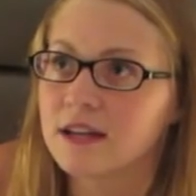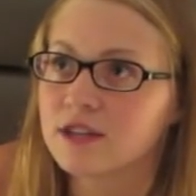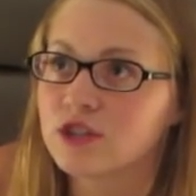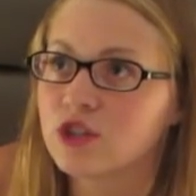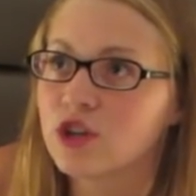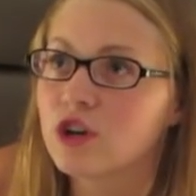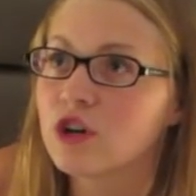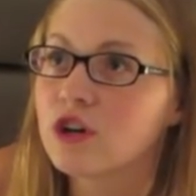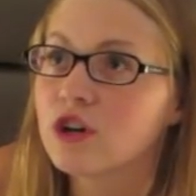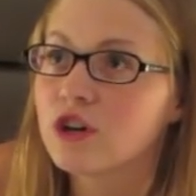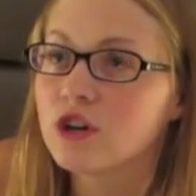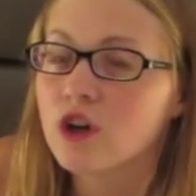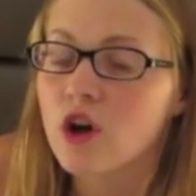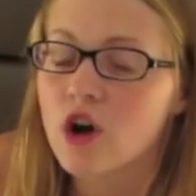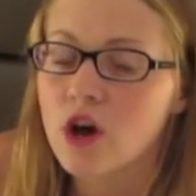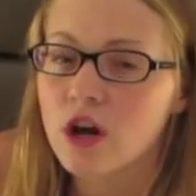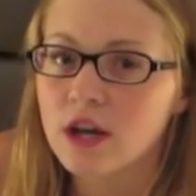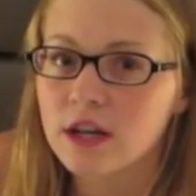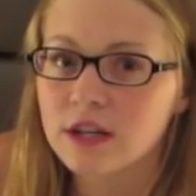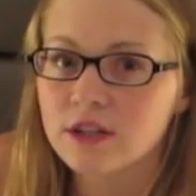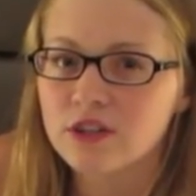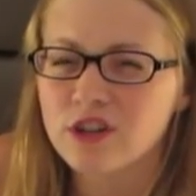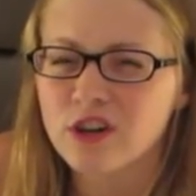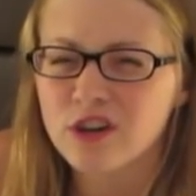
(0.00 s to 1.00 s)
turn
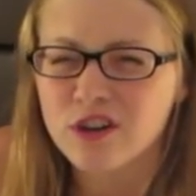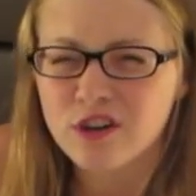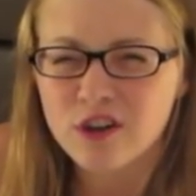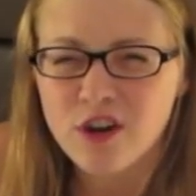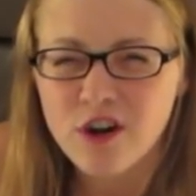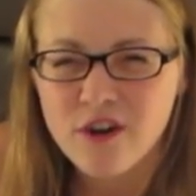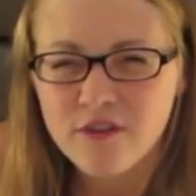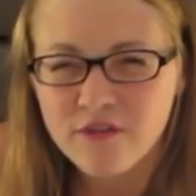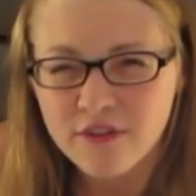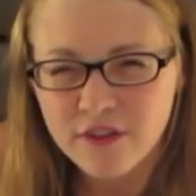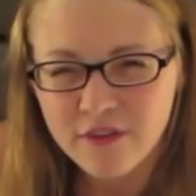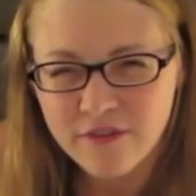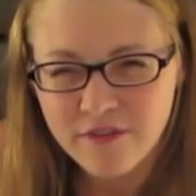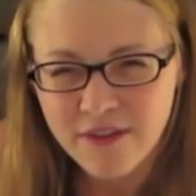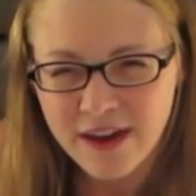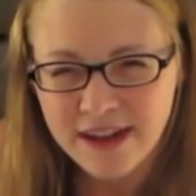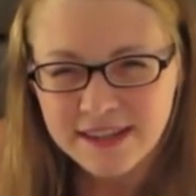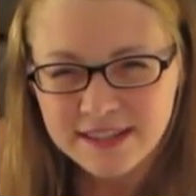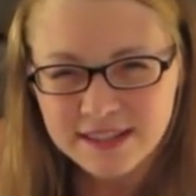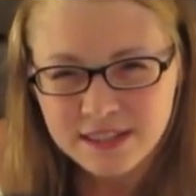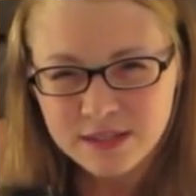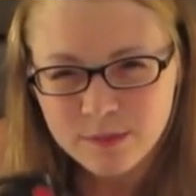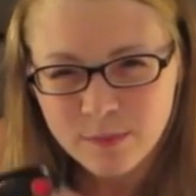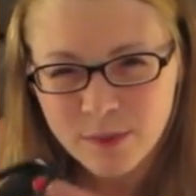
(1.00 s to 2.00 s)
on and turn off the
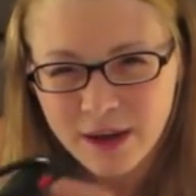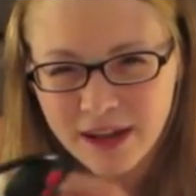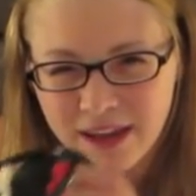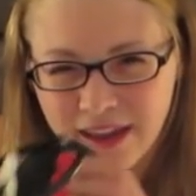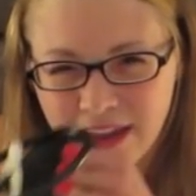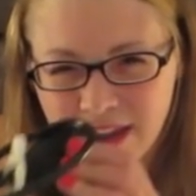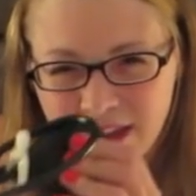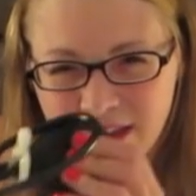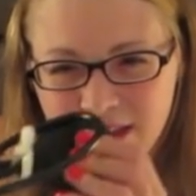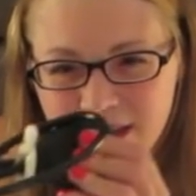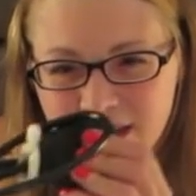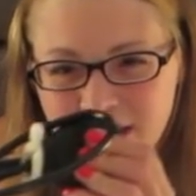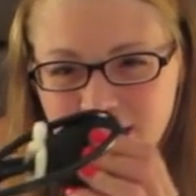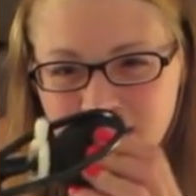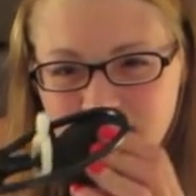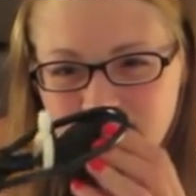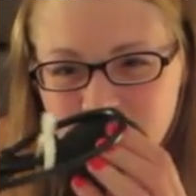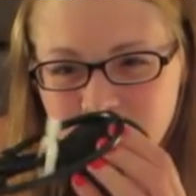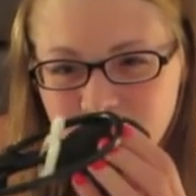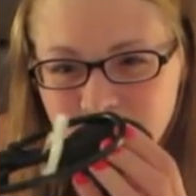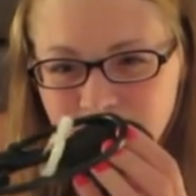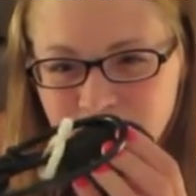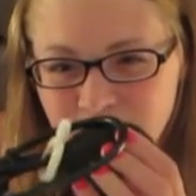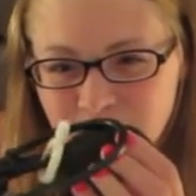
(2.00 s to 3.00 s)
vest by
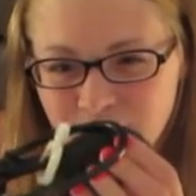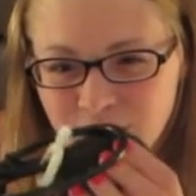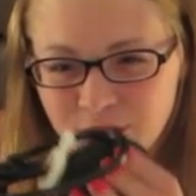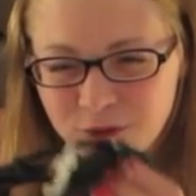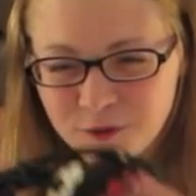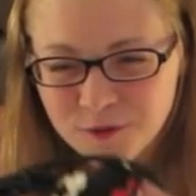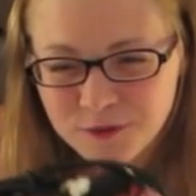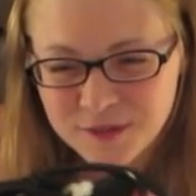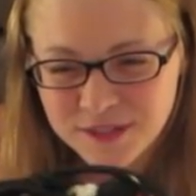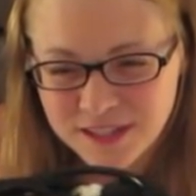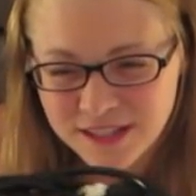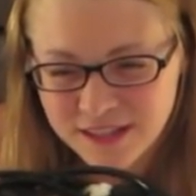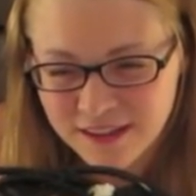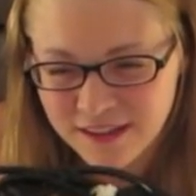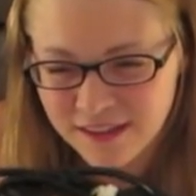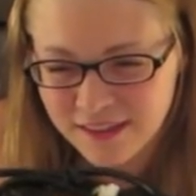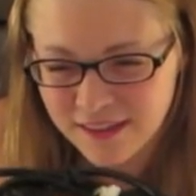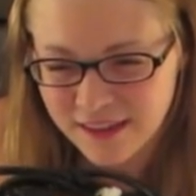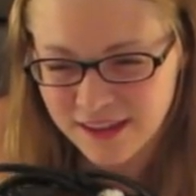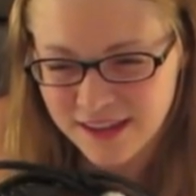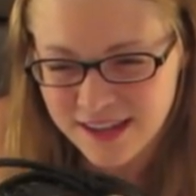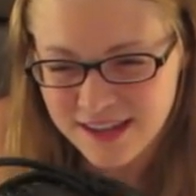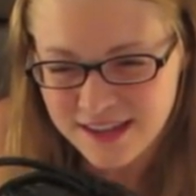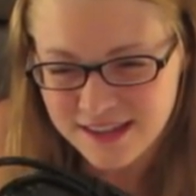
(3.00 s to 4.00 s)
using
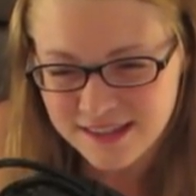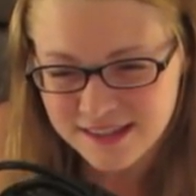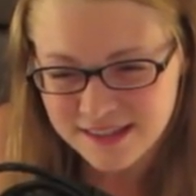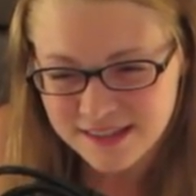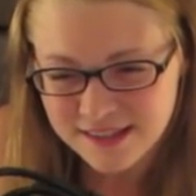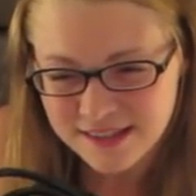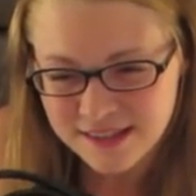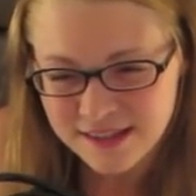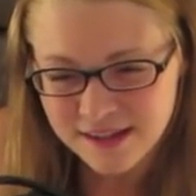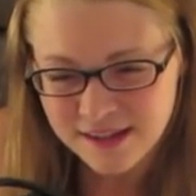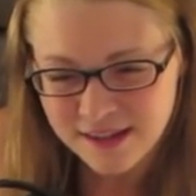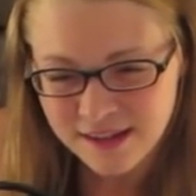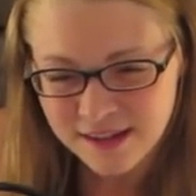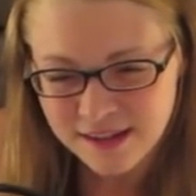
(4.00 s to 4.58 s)
this?